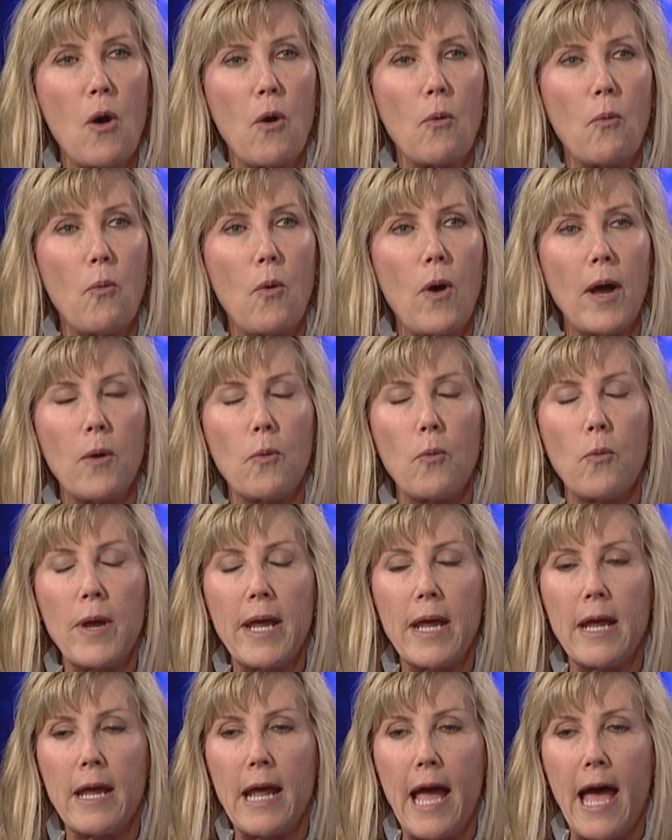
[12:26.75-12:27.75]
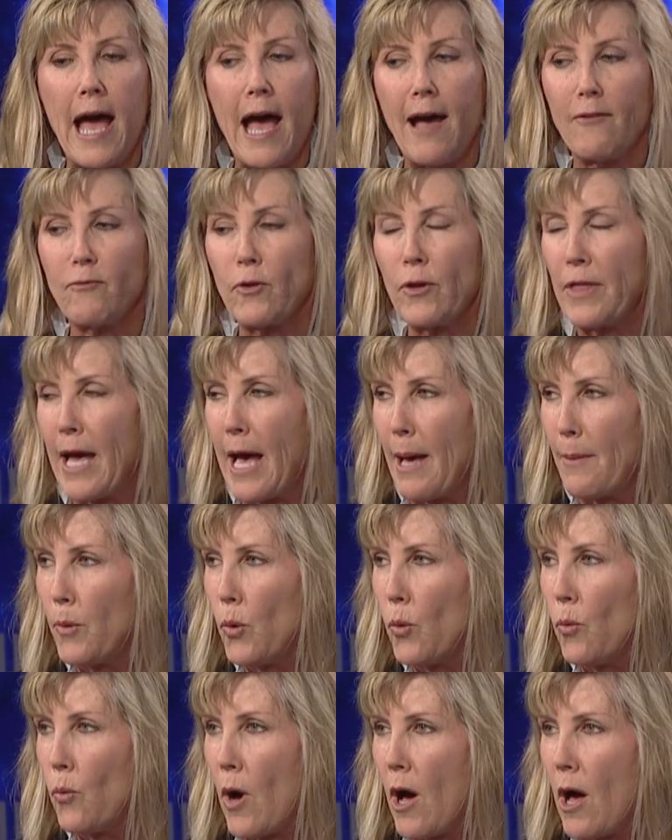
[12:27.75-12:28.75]
what we have with
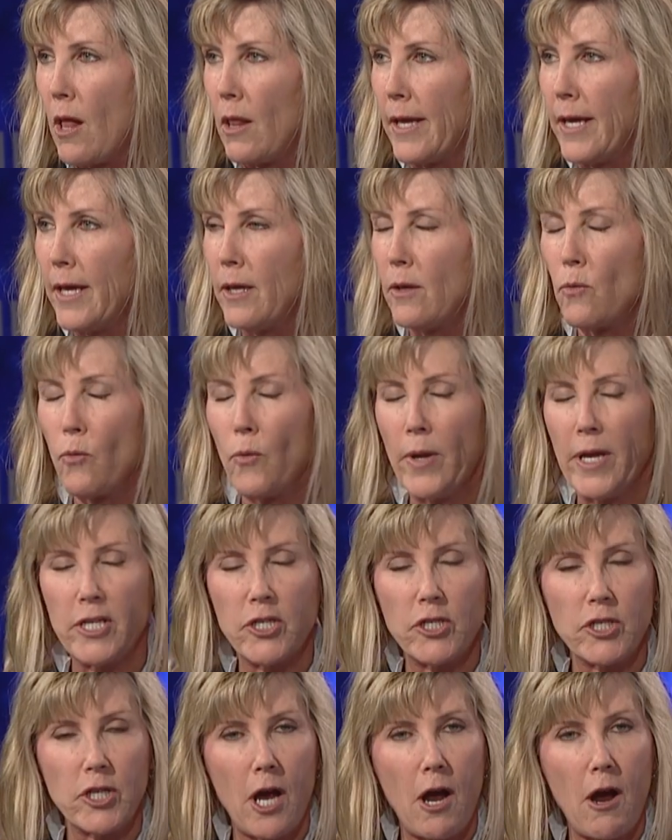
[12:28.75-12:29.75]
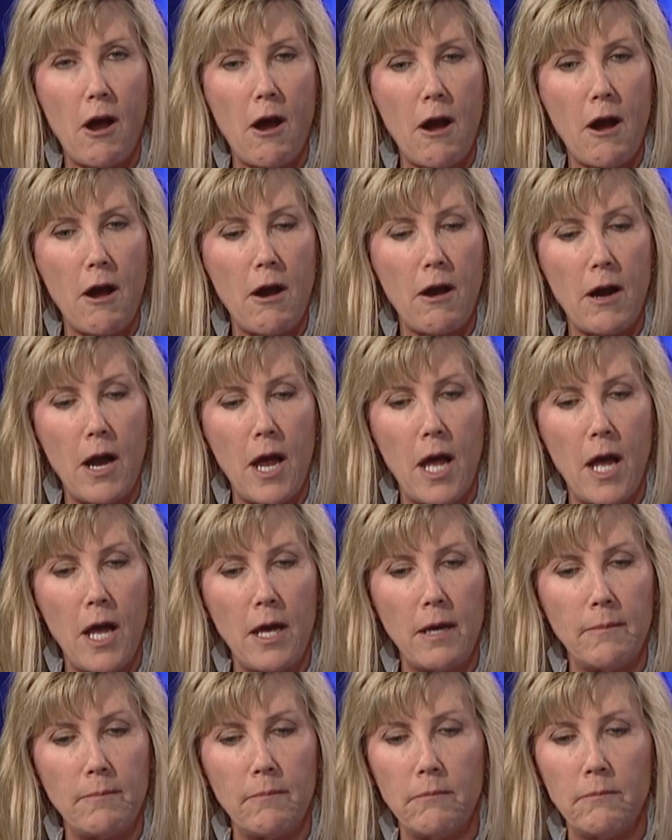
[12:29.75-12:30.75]
Apple Wallet, which
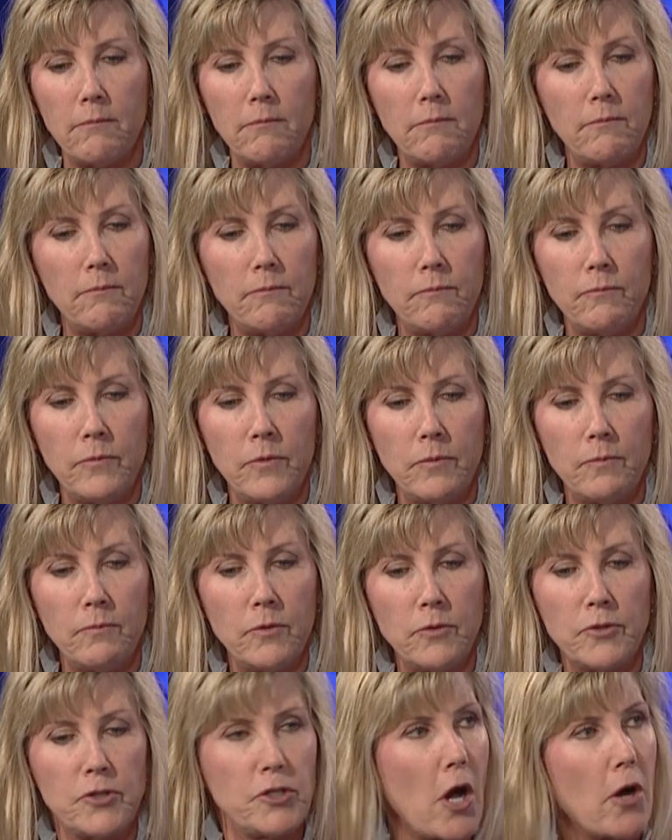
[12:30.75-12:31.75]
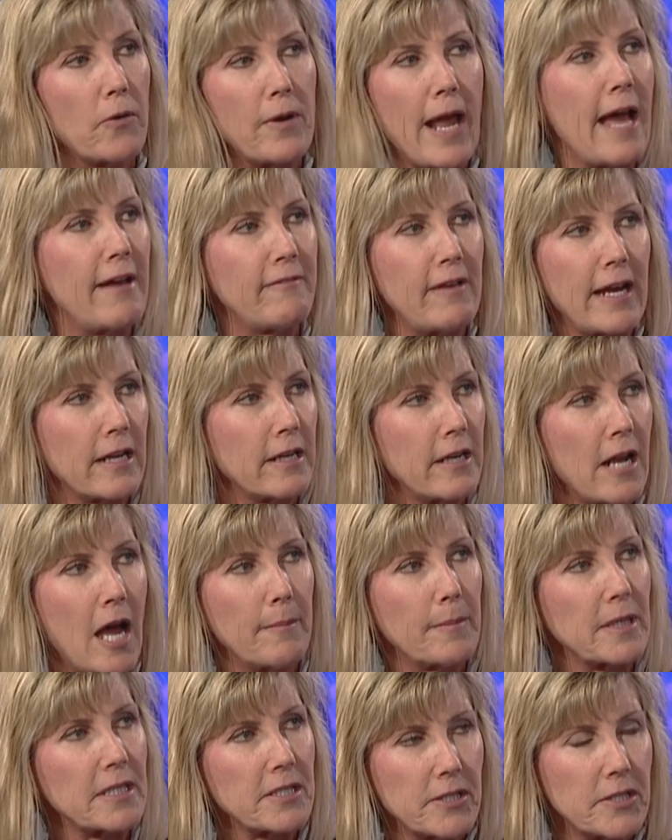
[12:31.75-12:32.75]
are don't have
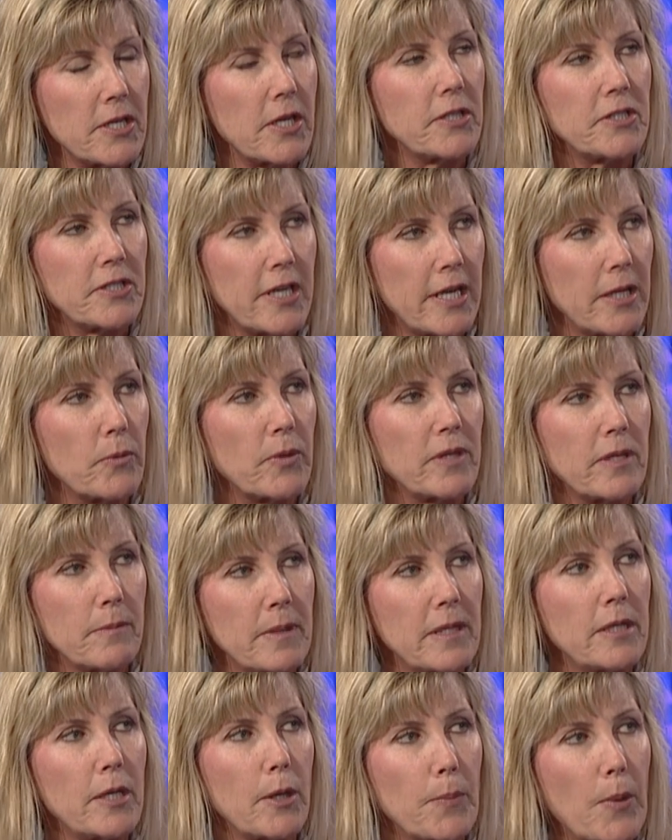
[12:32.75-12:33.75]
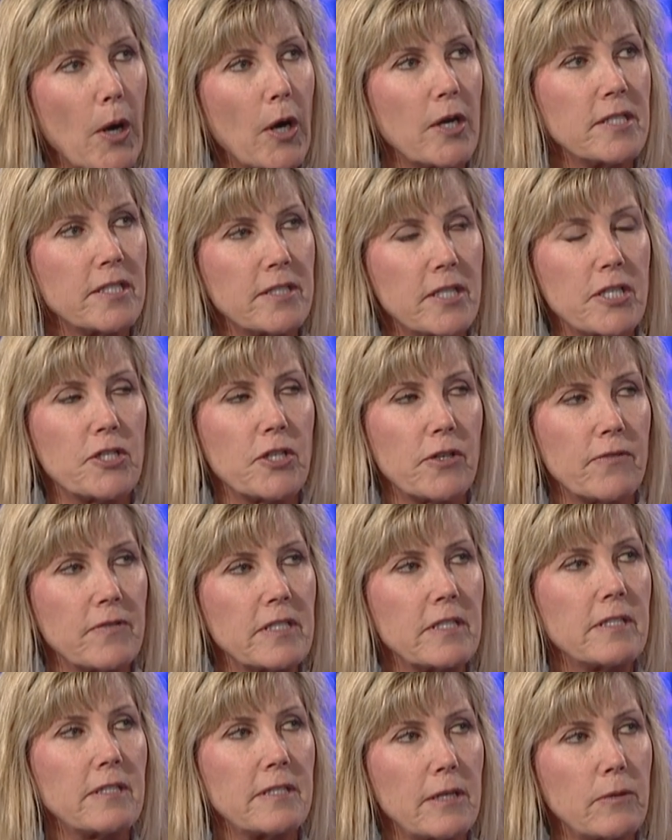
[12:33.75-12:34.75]
economics associated with them, and they're parts of the
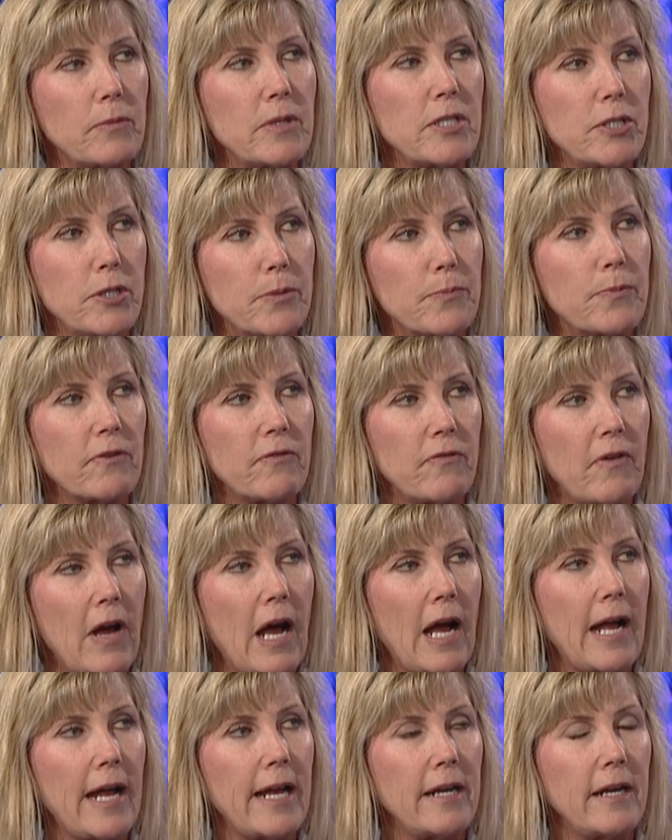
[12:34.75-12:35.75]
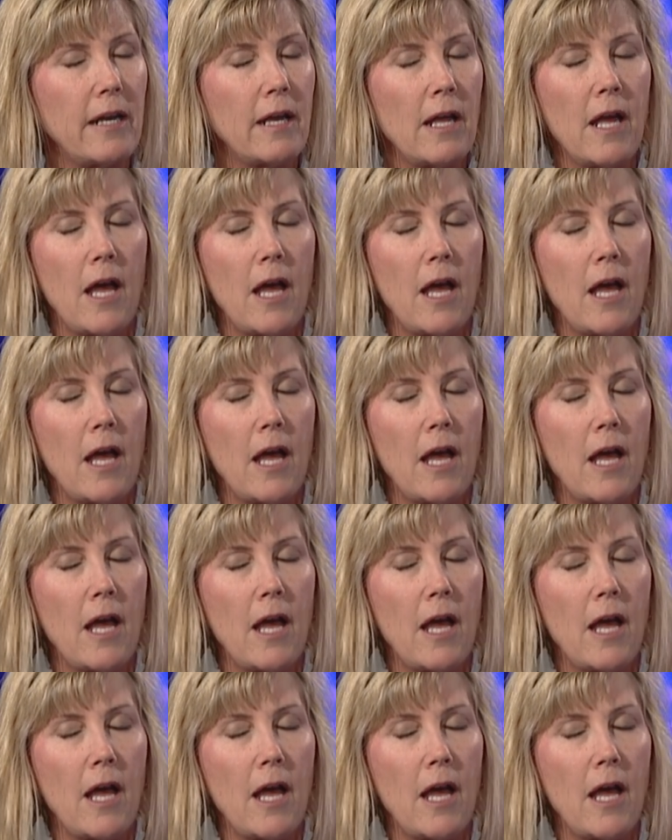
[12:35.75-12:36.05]
services that we do provide